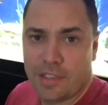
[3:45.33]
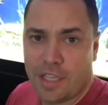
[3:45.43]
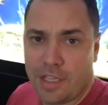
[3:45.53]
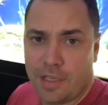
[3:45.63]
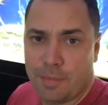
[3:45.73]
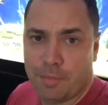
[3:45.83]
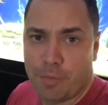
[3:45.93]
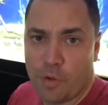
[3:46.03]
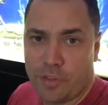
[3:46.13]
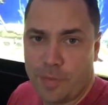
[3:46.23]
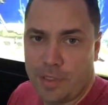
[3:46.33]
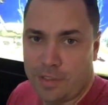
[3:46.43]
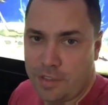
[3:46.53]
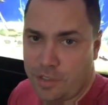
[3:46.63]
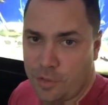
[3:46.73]
They, both
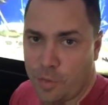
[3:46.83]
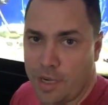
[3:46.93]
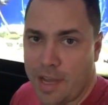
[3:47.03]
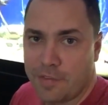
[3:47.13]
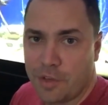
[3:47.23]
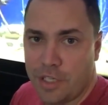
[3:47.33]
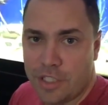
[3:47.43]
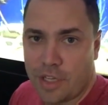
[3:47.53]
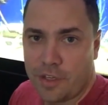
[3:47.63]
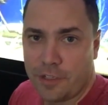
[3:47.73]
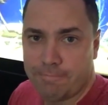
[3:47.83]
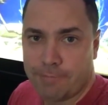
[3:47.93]
species just went after each other.